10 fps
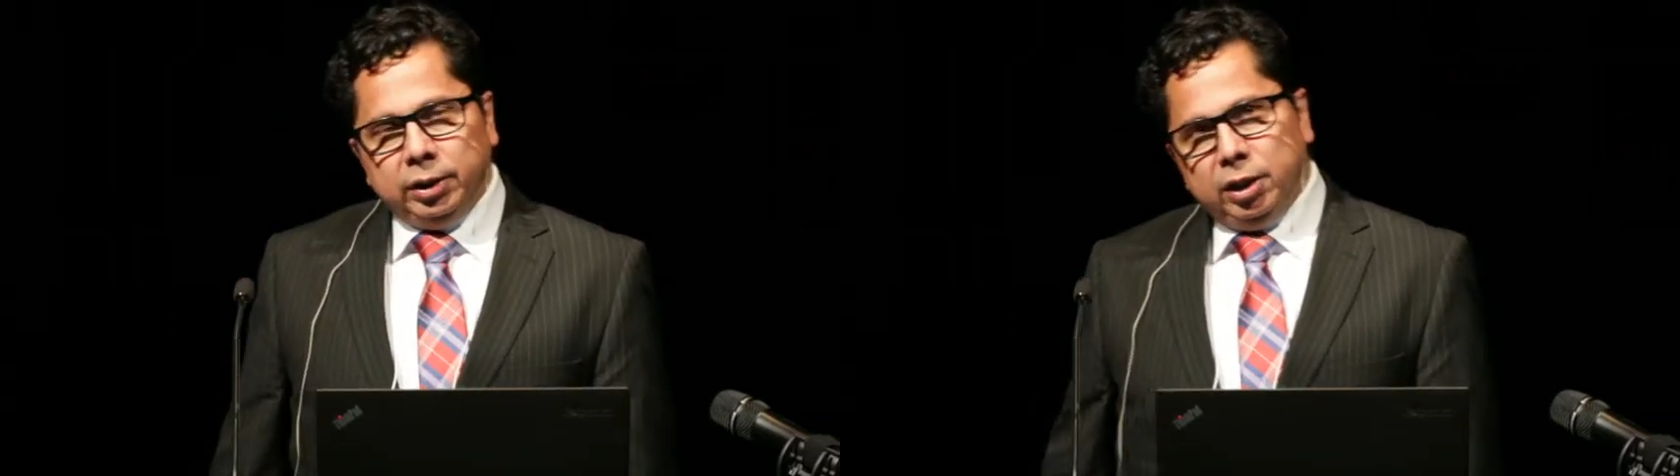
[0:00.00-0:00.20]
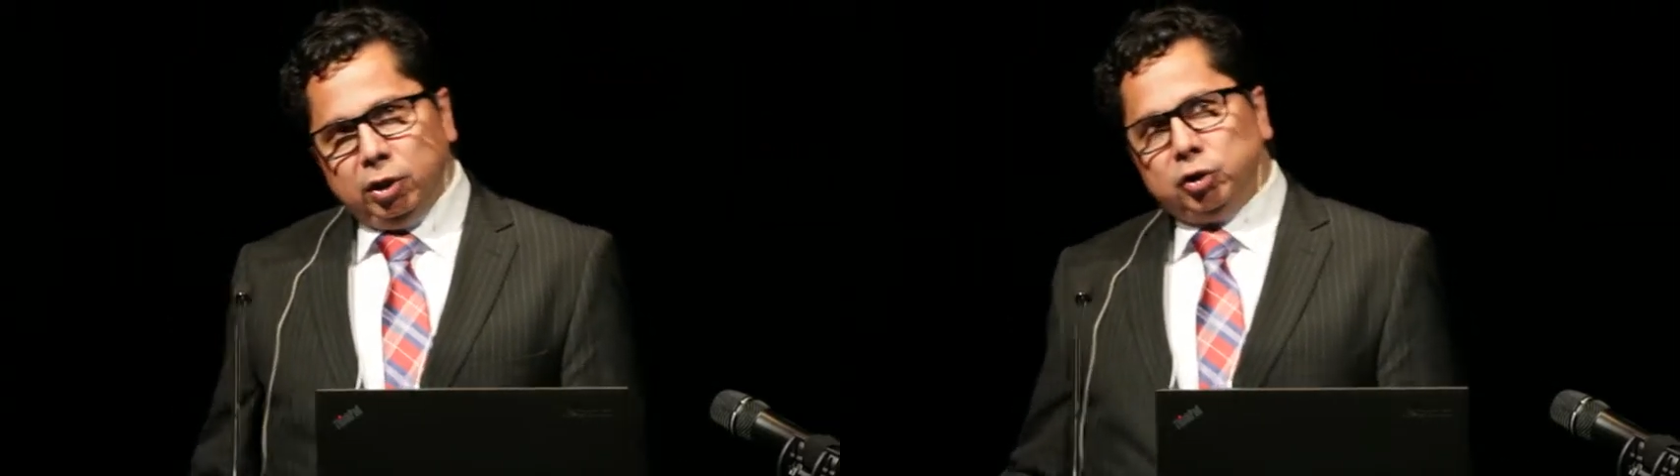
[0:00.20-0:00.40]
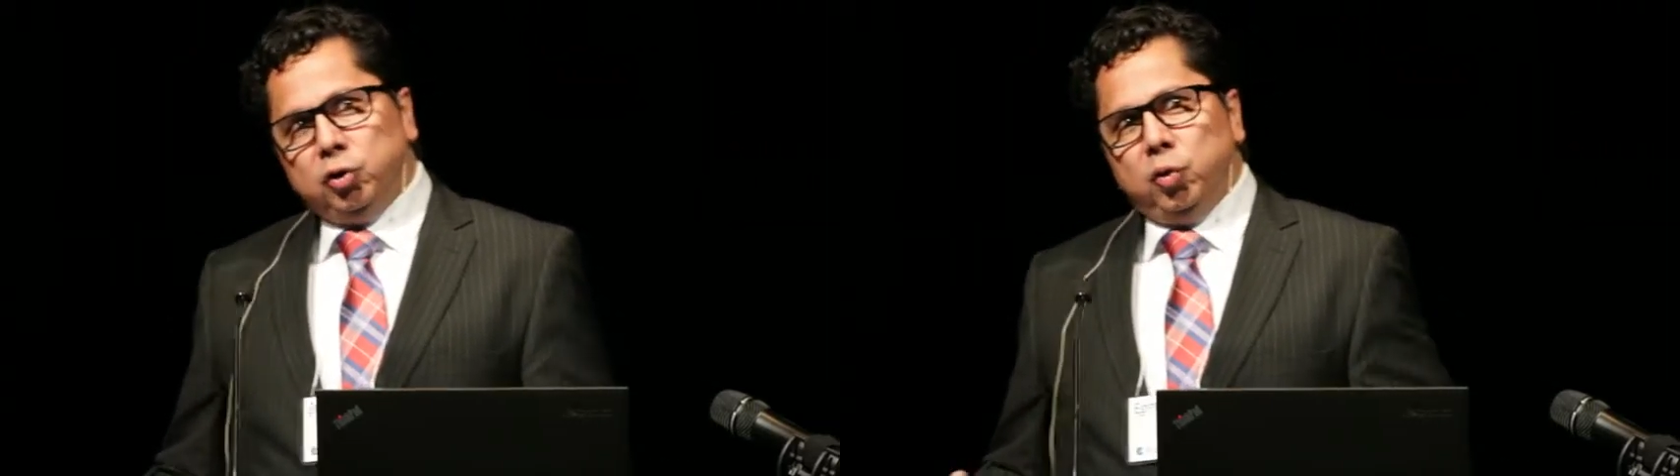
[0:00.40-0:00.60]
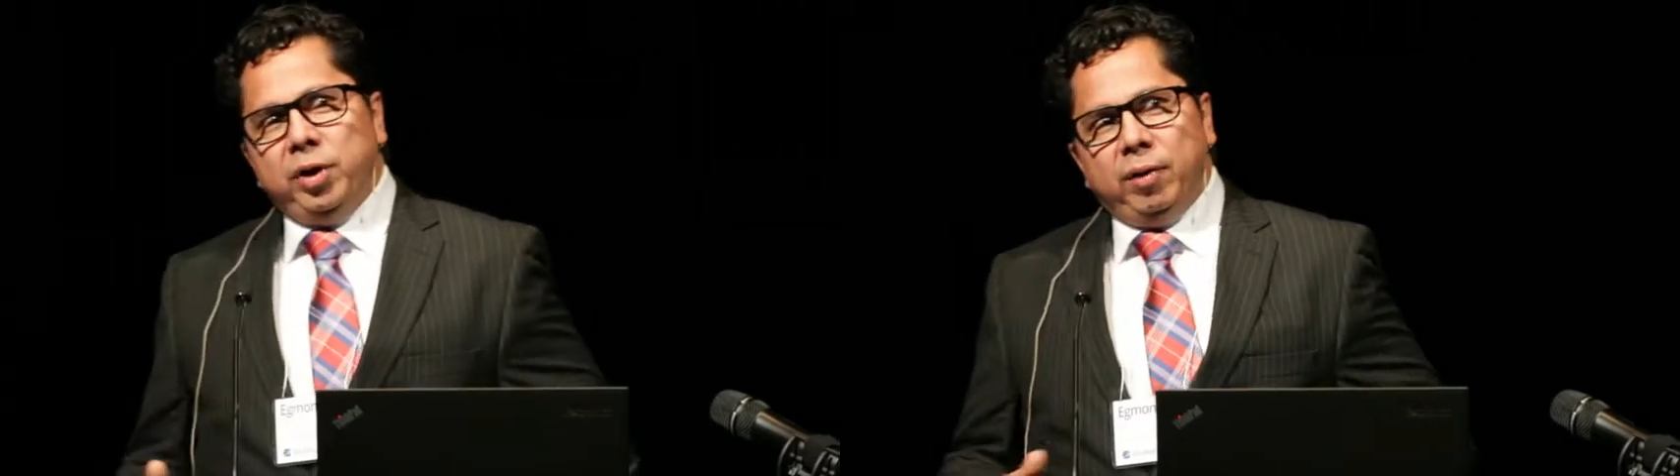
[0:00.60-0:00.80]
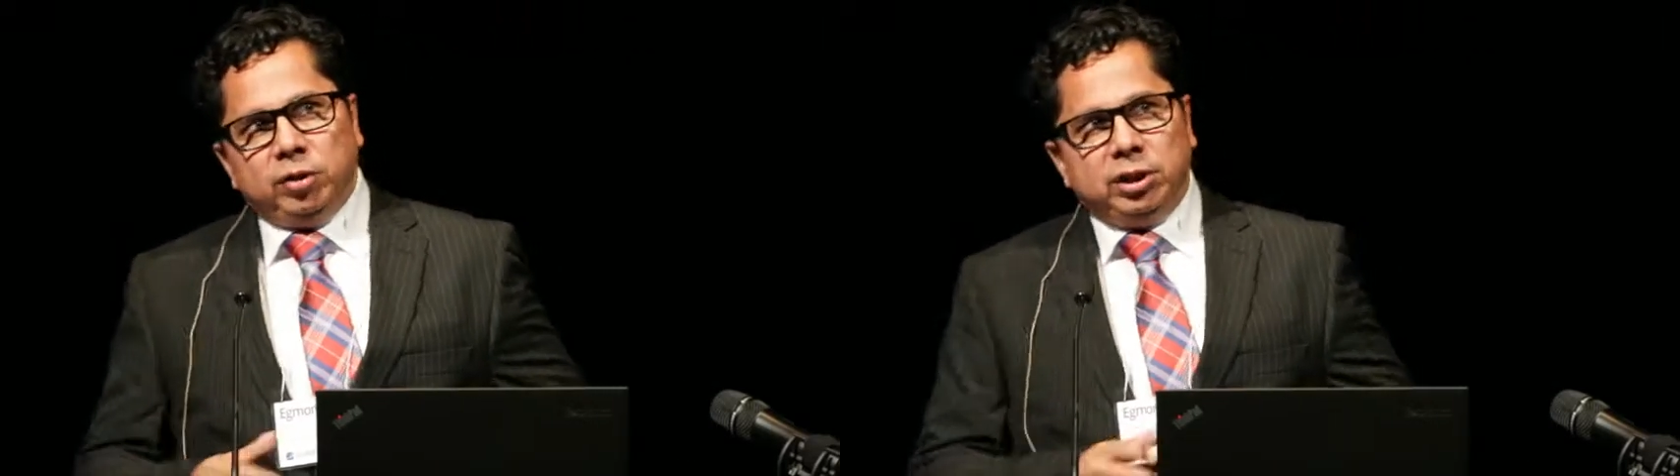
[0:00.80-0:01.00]
In our
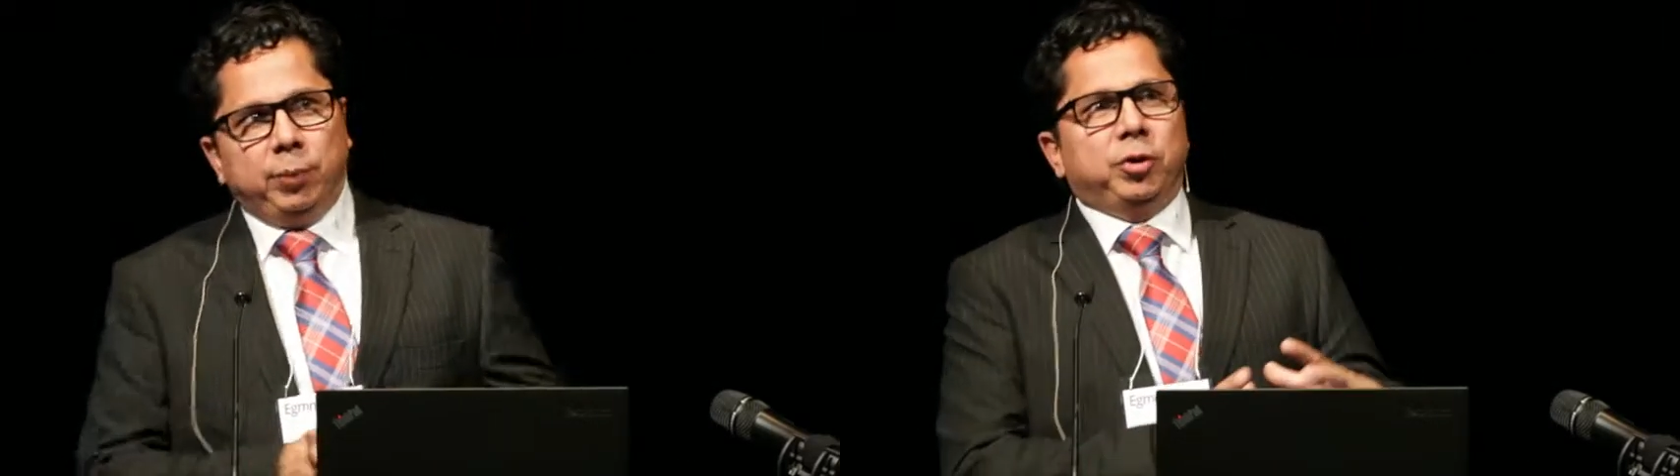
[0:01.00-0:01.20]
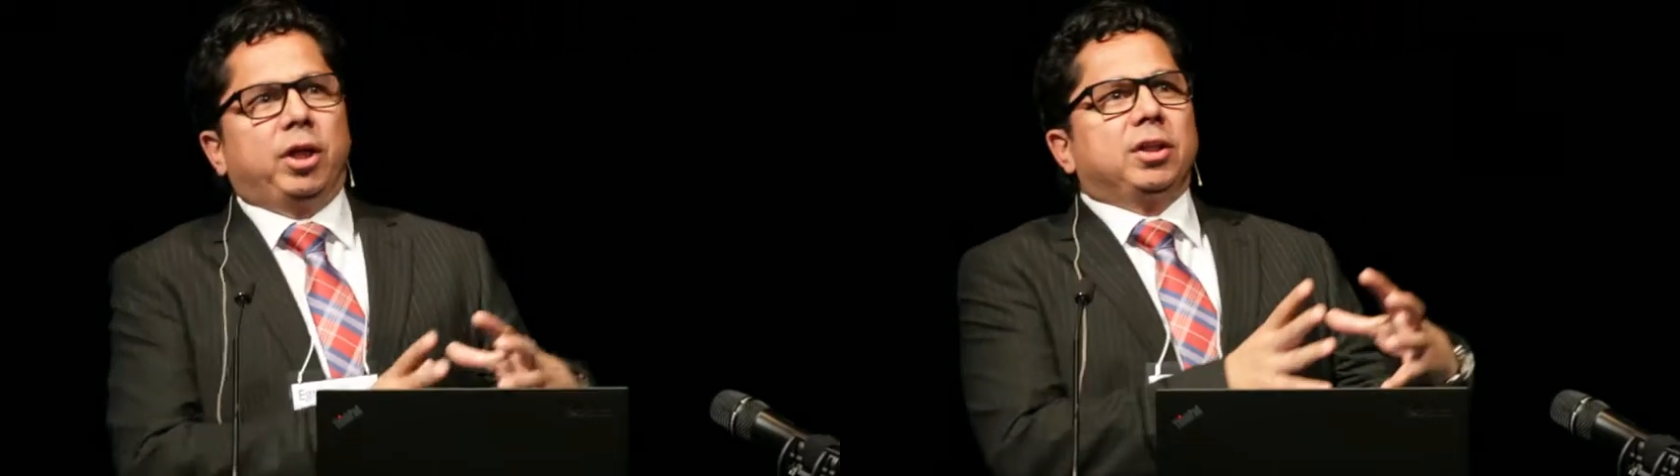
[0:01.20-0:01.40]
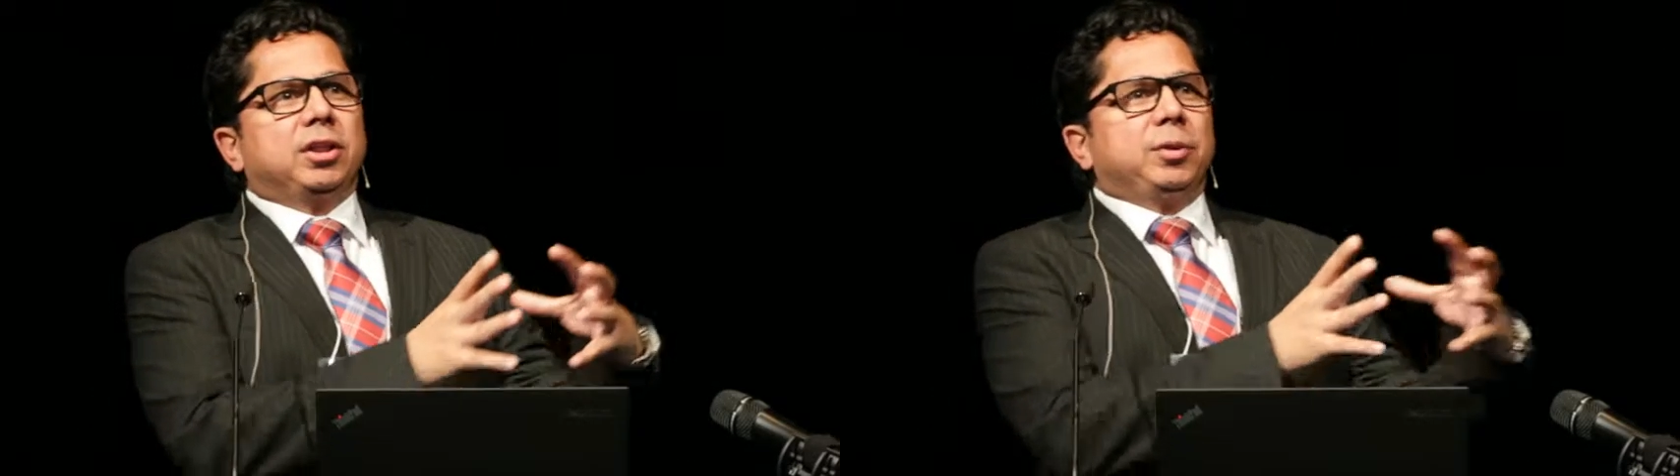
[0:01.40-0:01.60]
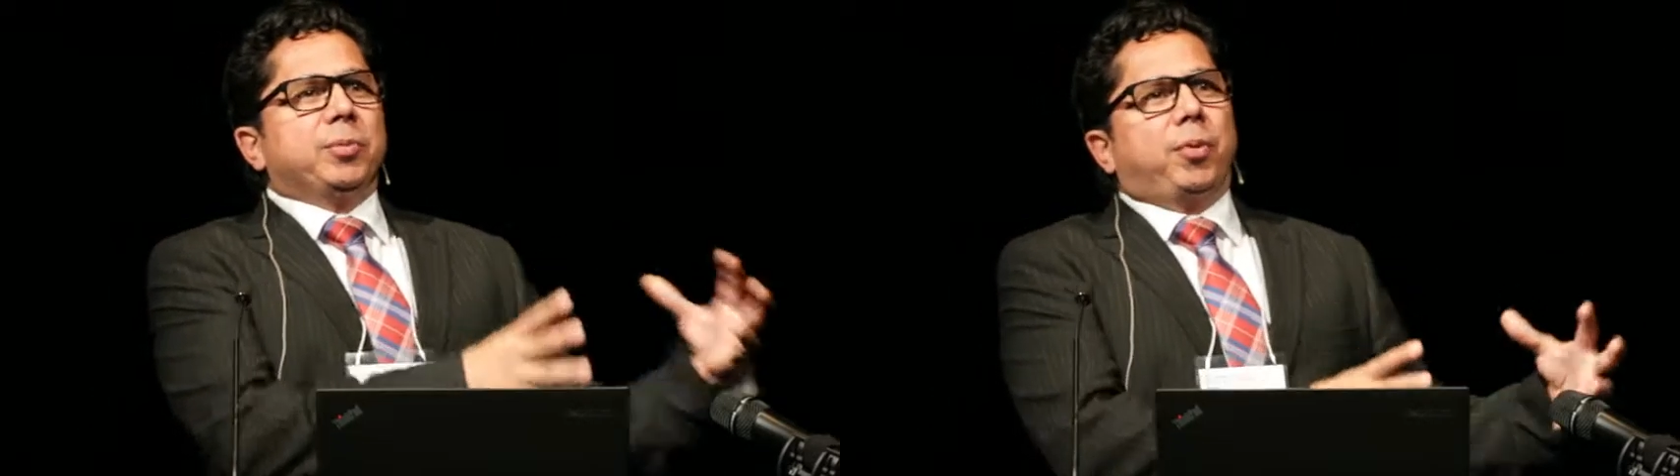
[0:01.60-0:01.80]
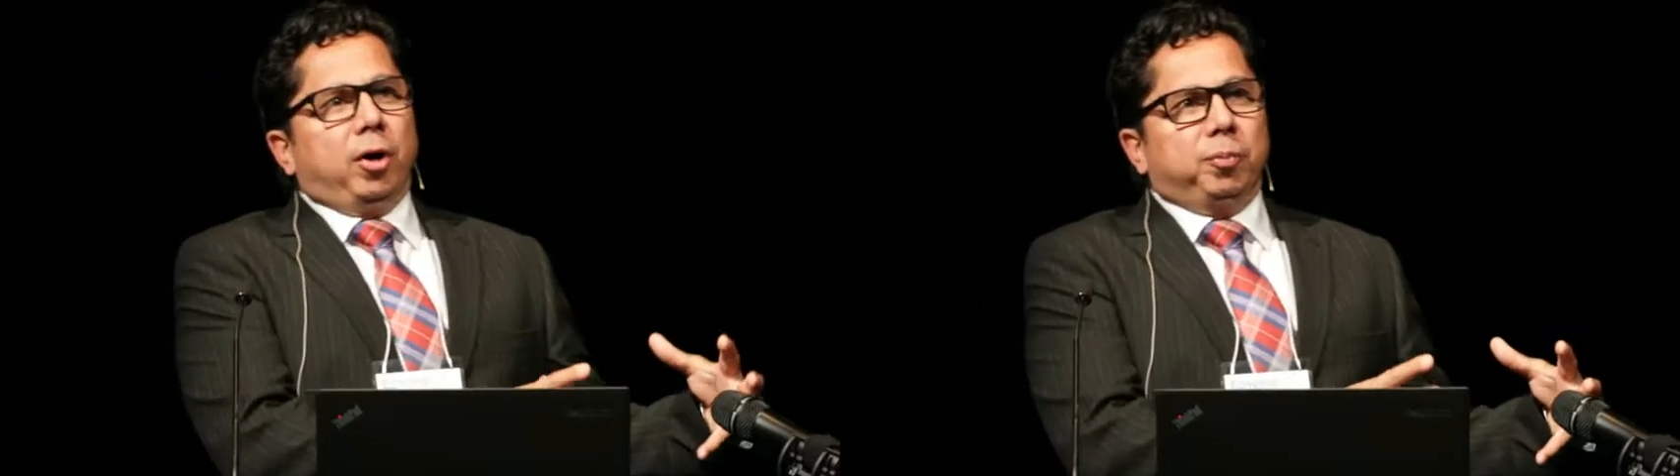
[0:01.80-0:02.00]
school, we have a separate I
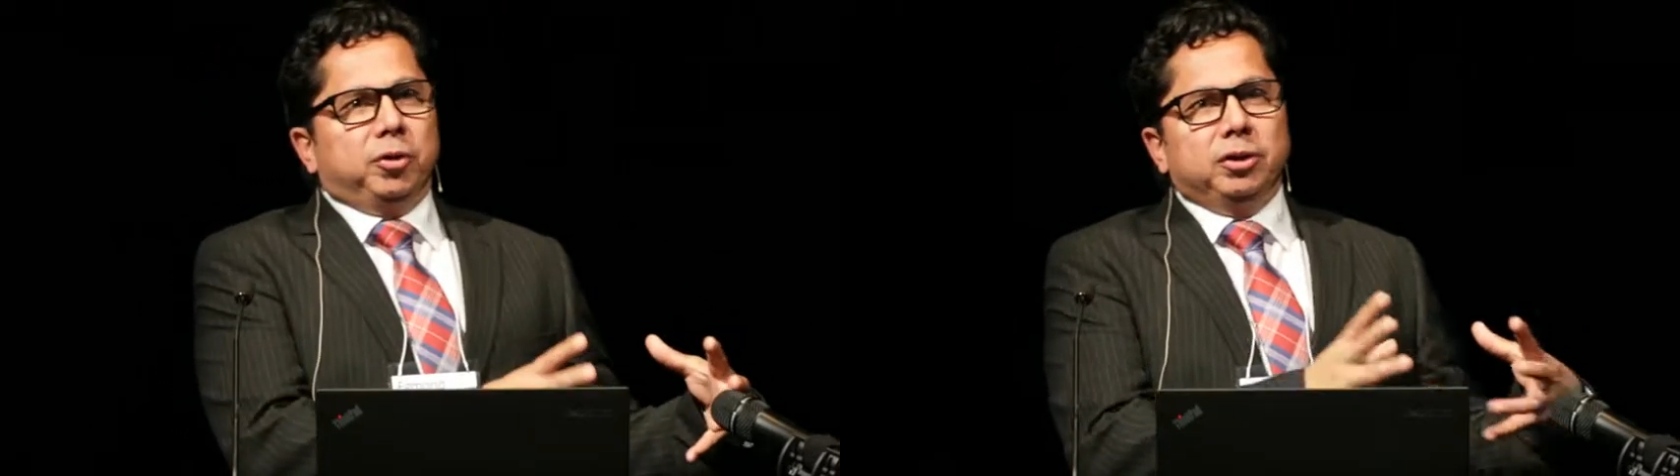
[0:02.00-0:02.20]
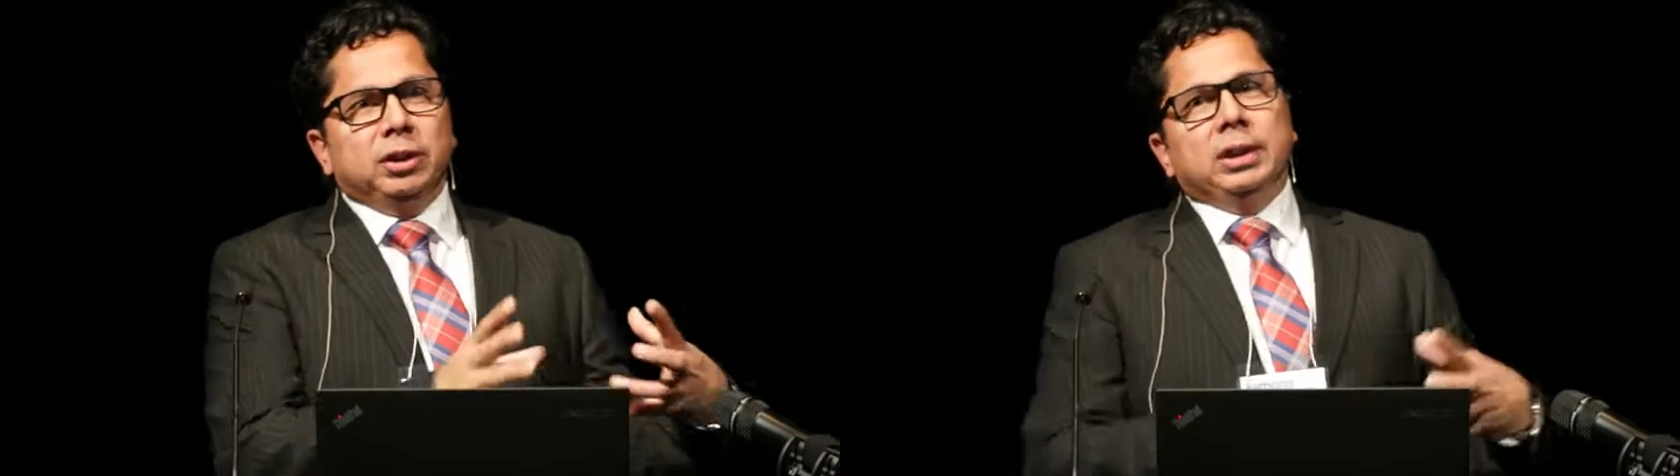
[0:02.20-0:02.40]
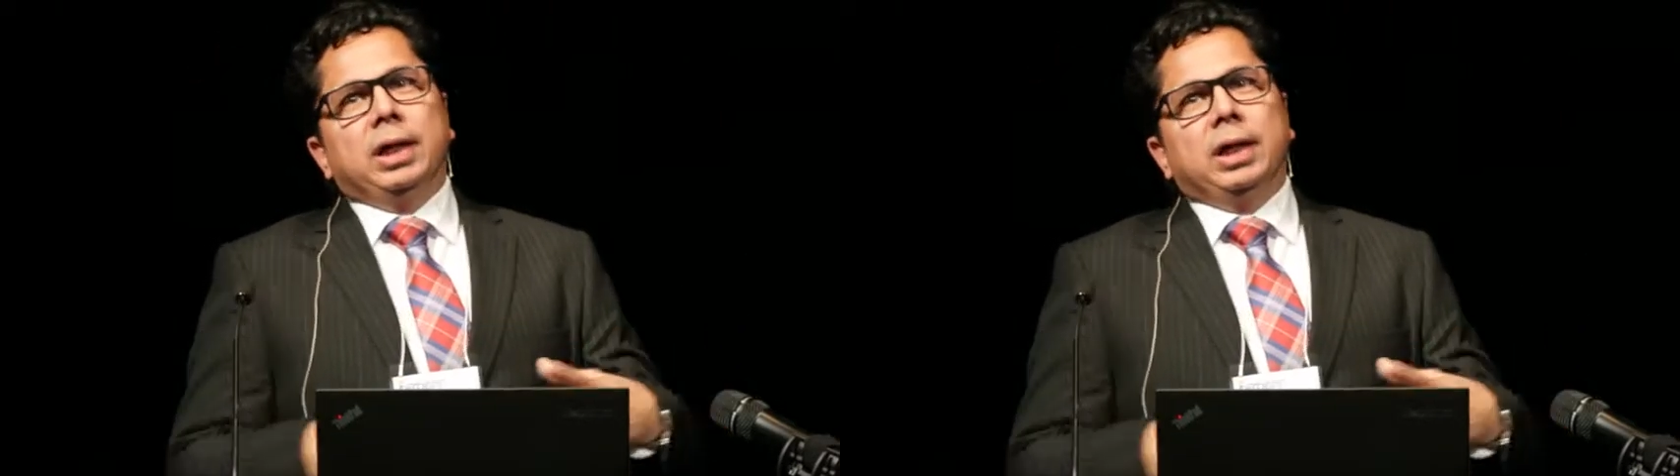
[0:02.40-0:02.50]
T department,